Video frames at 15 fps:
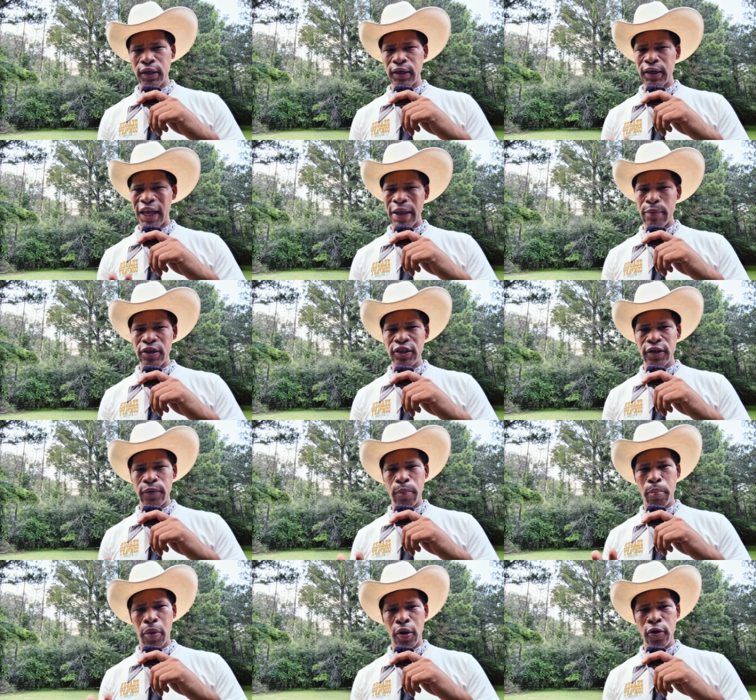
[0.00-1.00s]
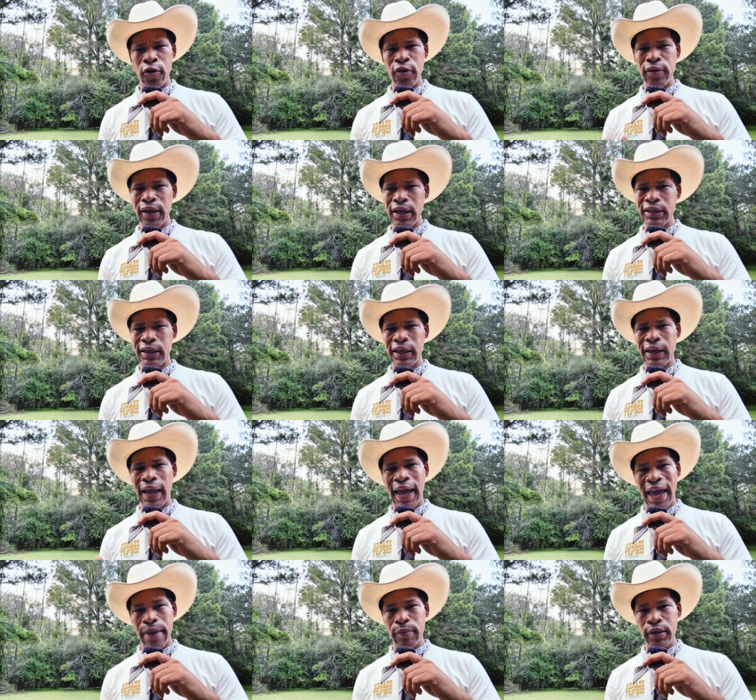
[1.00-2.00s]
damaging bird nesting
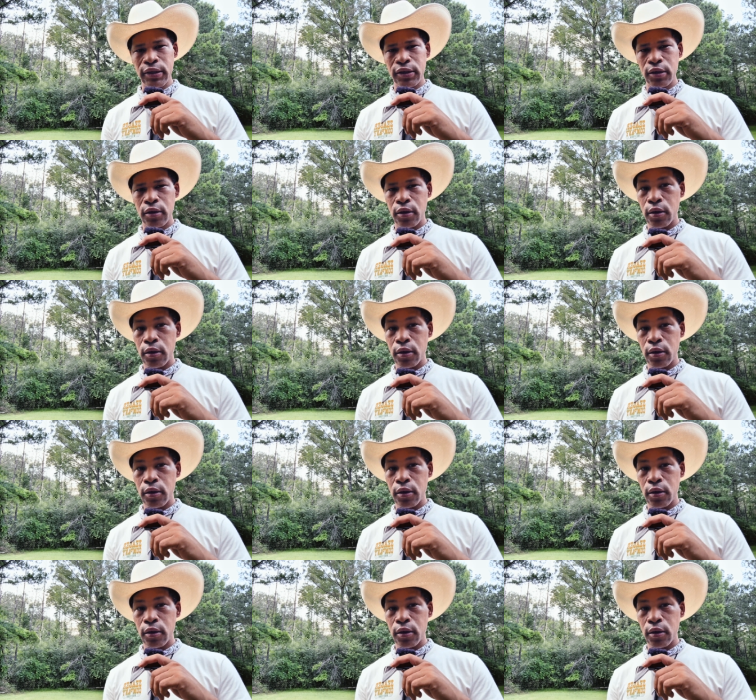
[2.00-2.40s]
habits.